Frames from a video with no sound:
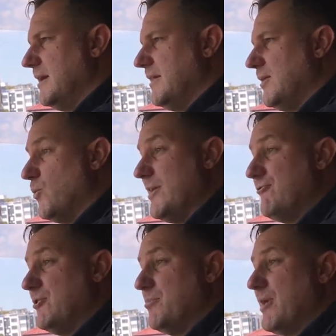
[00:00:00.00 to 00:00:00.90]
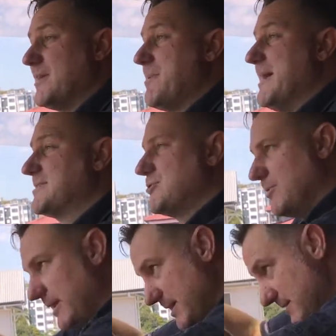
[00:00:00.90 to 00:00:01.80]
And then wait for the brake pads to
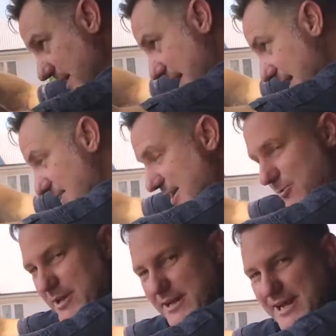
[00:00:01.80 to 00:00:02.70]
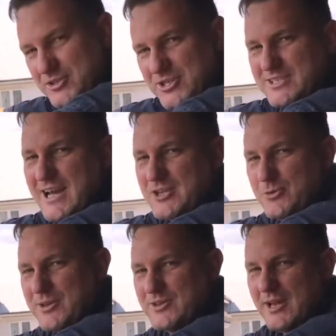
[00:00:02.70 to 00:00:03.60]
release, and then we can actually start
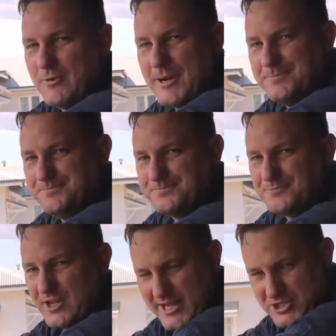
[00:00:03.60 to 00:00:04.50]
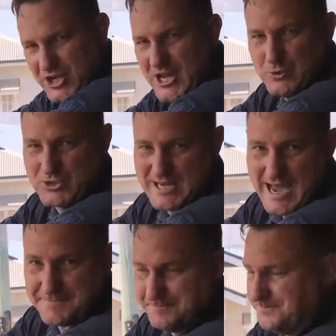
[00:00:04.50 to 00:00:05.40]
to accelerate. So that's your hill
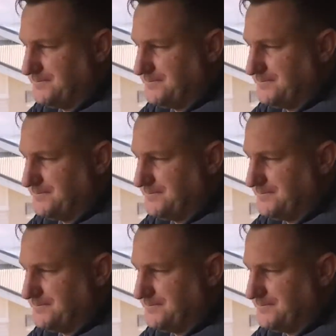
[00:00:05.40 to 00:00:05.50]
start.